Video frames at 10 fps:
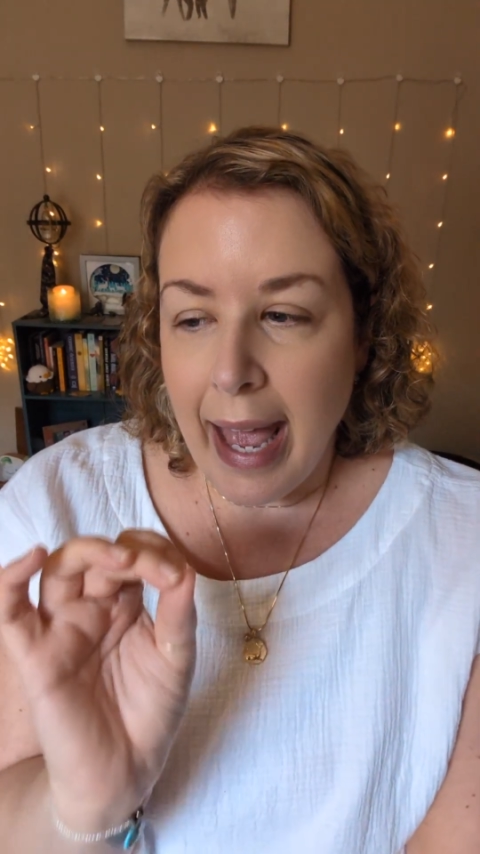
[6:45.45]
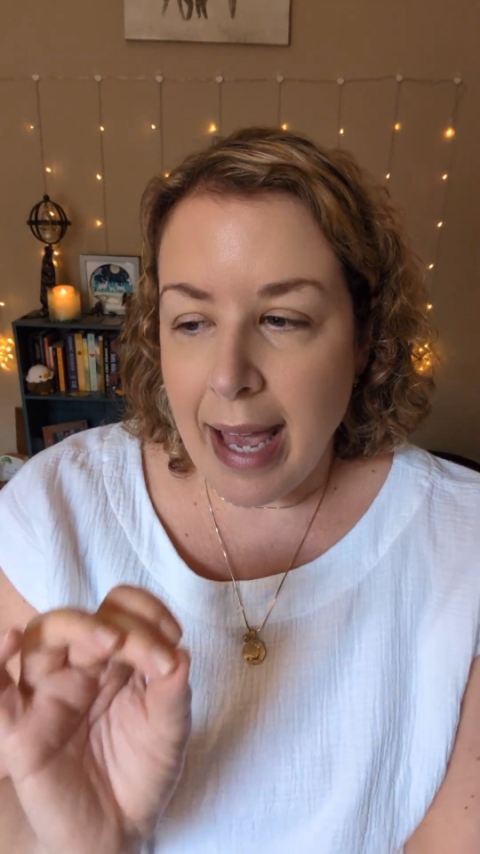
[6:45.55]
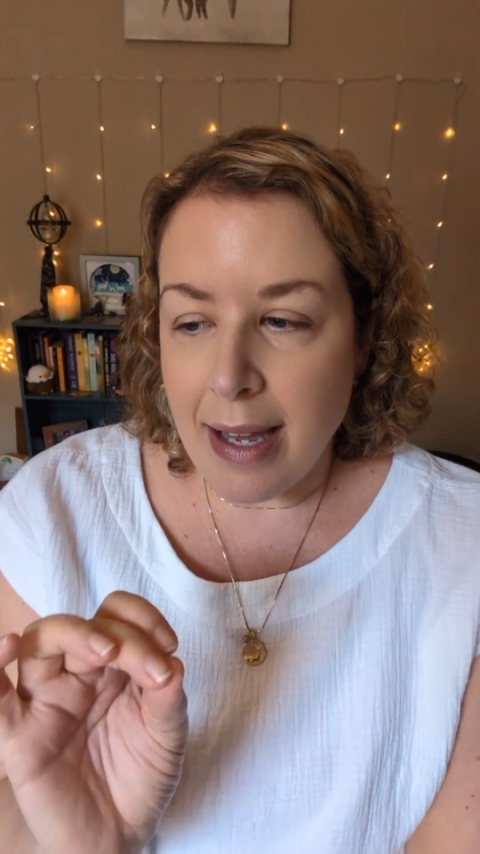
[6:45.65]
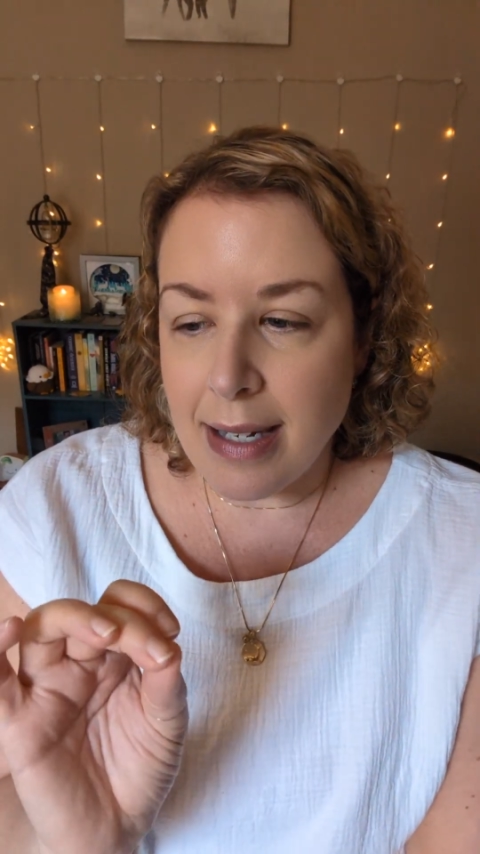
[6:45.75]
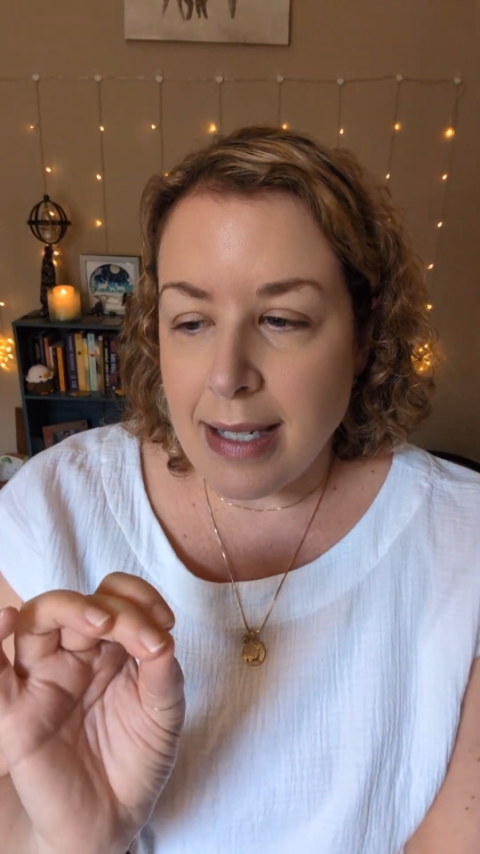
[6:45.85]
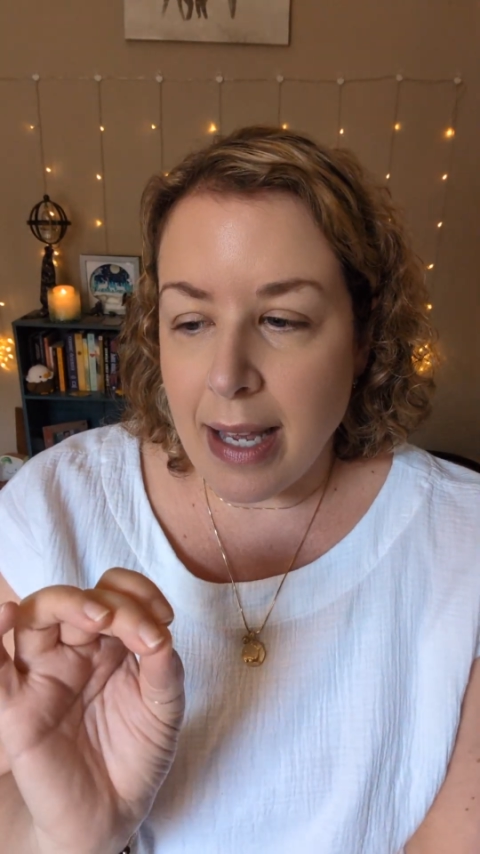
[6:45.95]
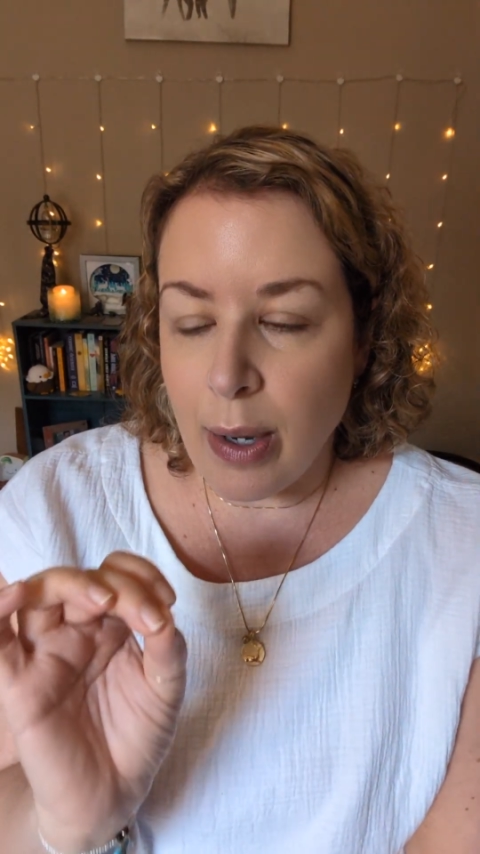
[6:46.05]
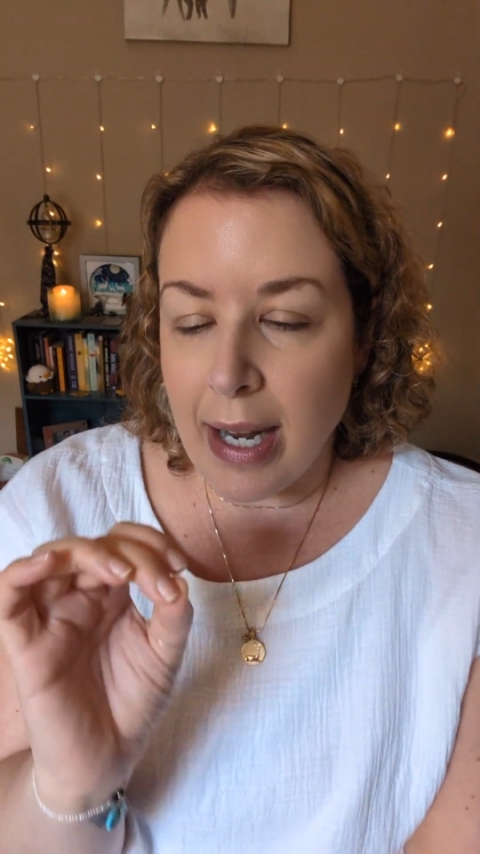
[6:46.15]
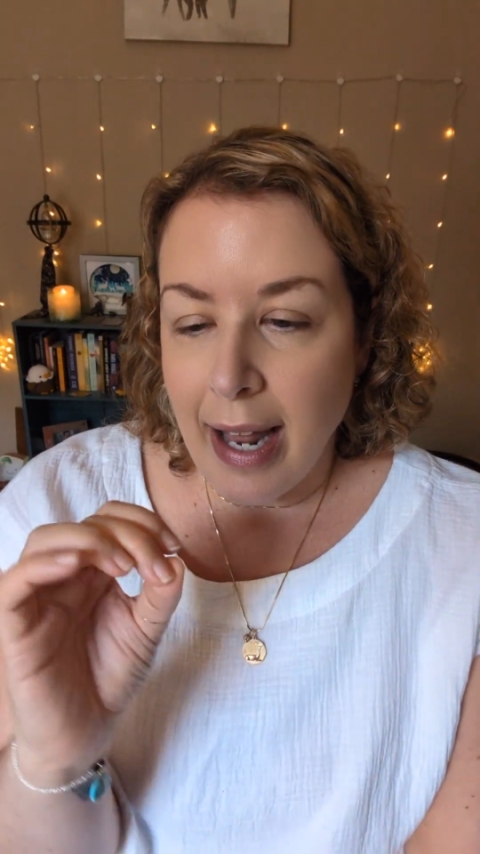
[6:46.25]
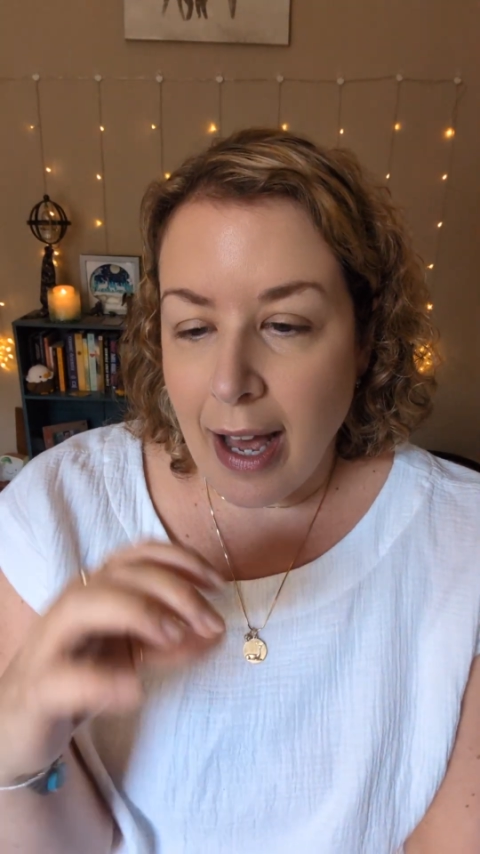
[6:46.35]
and
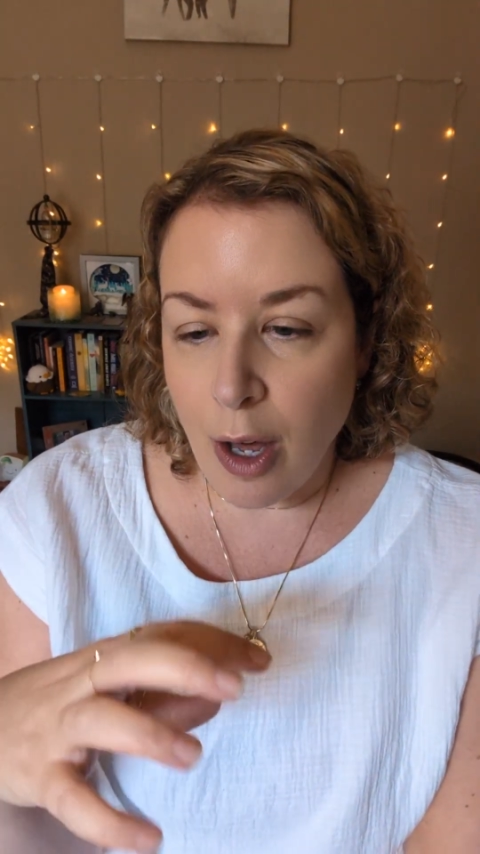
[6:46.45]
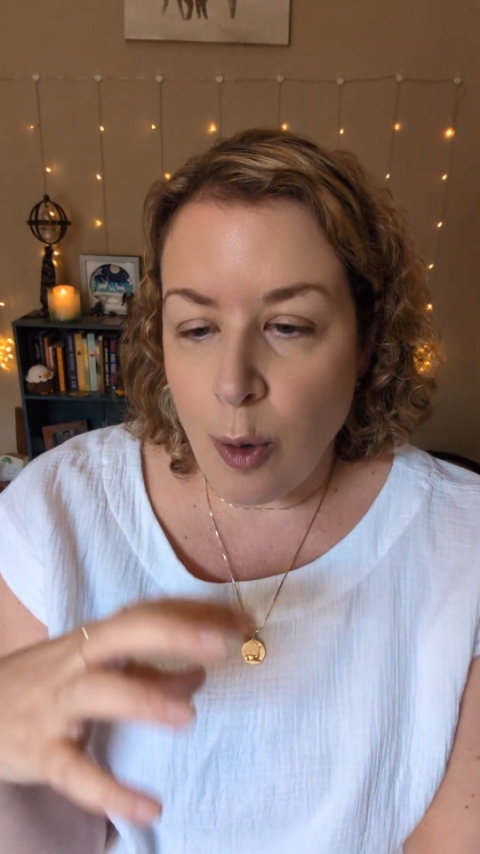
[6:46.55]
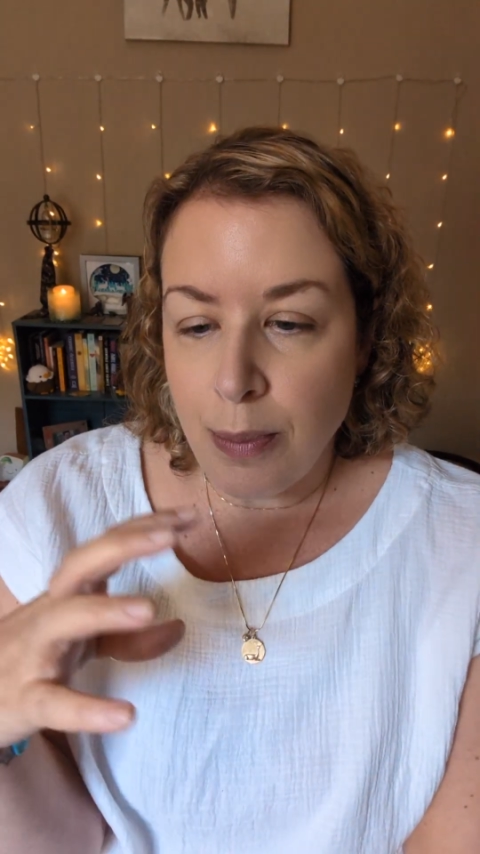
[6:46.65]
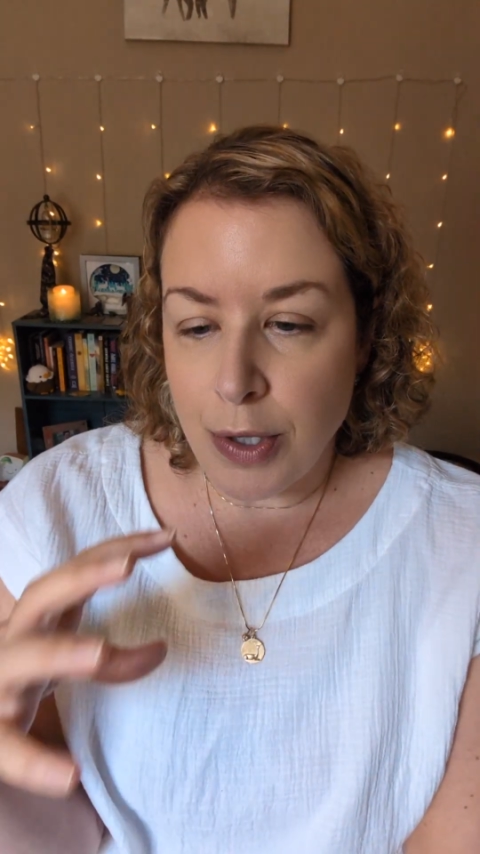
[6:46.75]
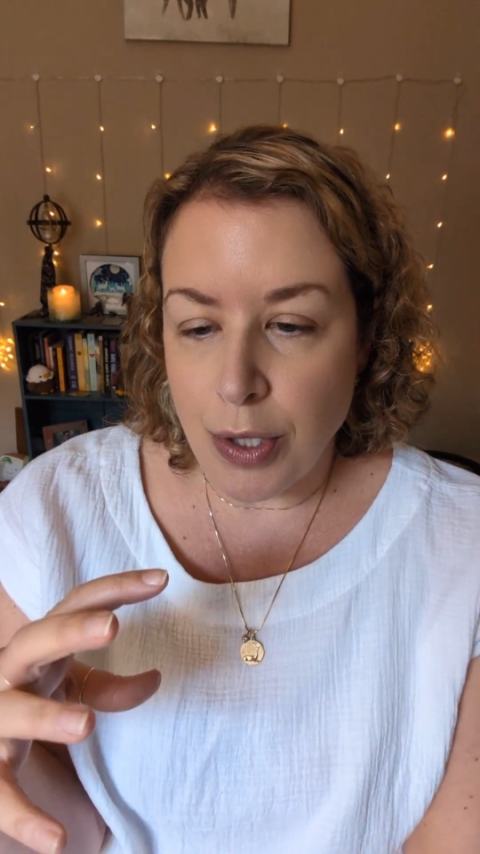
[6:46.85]
it can help